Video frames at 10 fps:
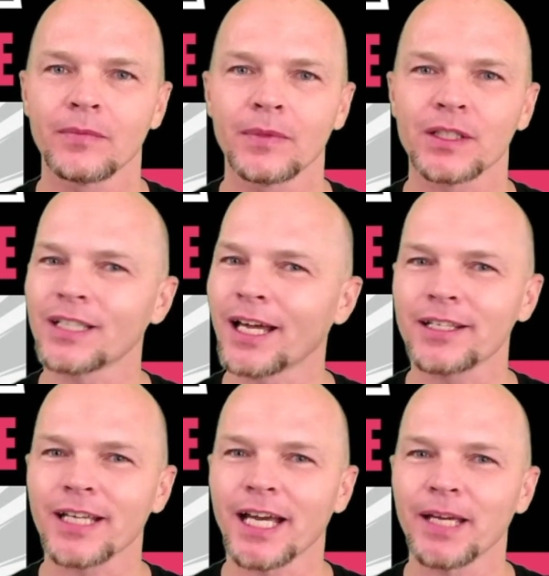It's not a
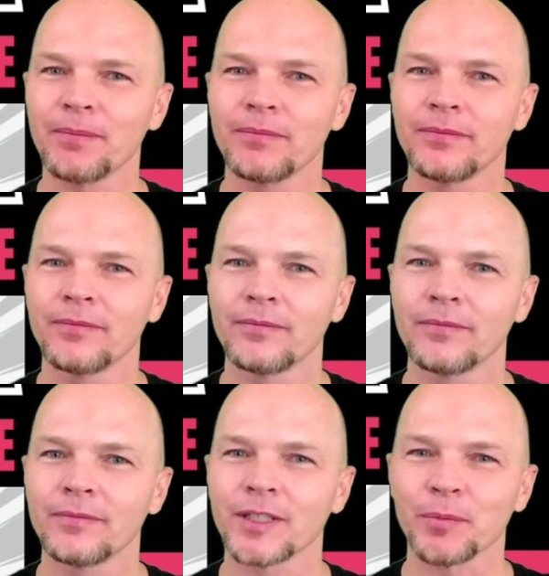time
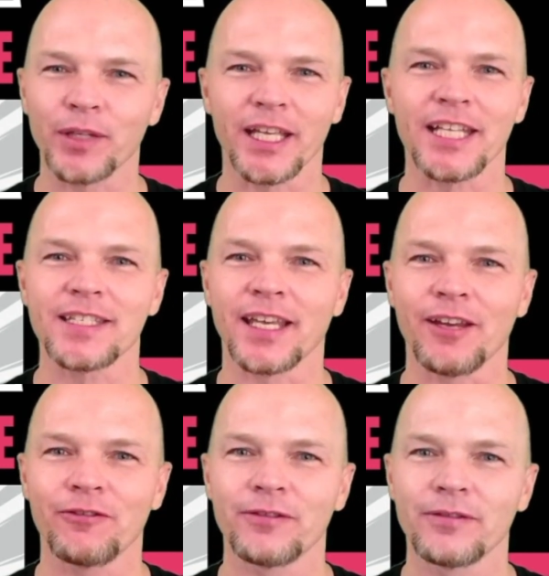to play it
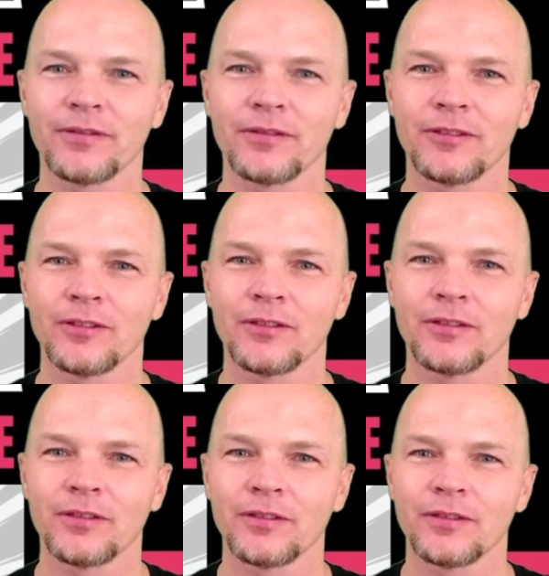safe.
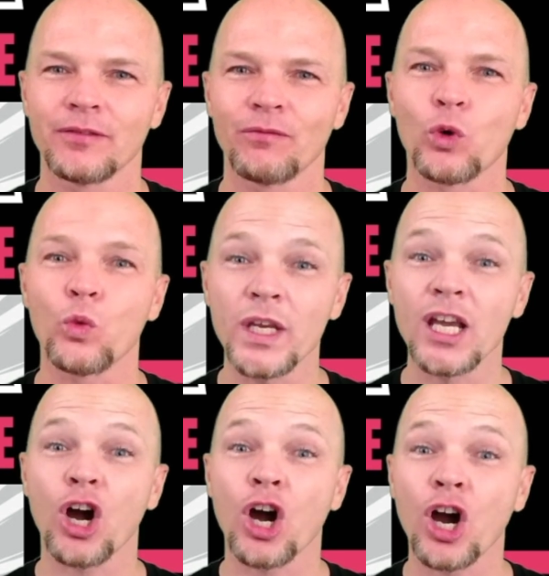For
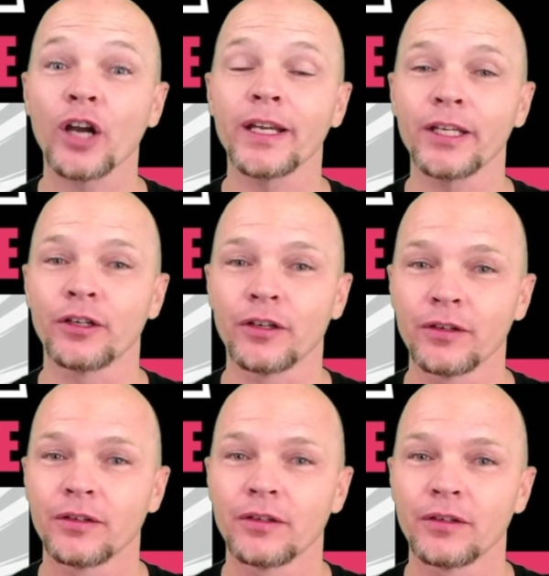we are here
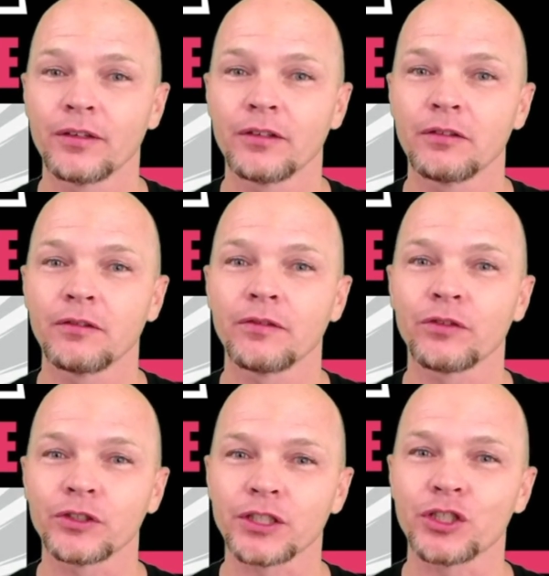for
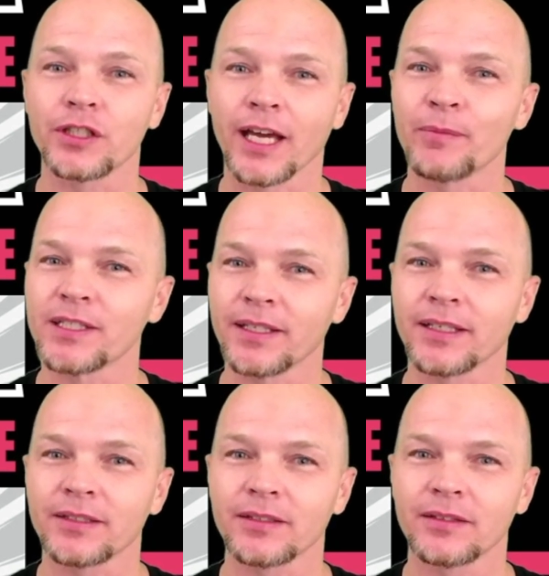such a time as
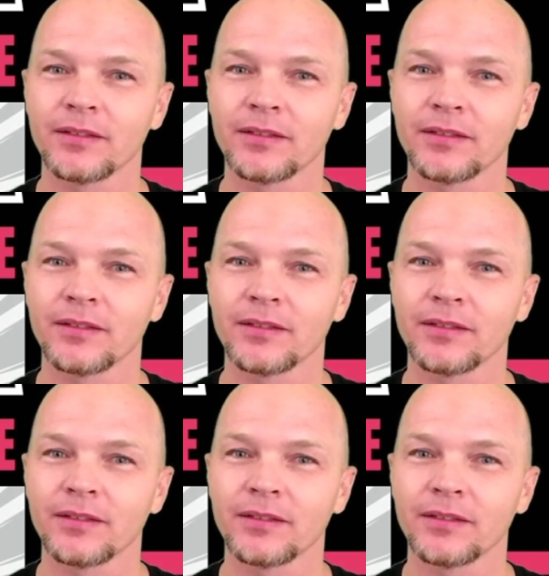this.